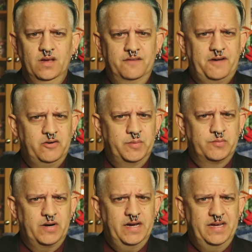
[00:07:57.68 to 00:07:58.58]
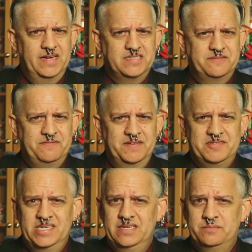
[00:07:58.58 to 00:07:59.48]
if I remember right, it's
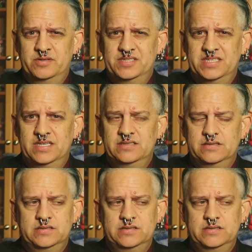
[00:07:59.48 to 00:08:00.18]
15%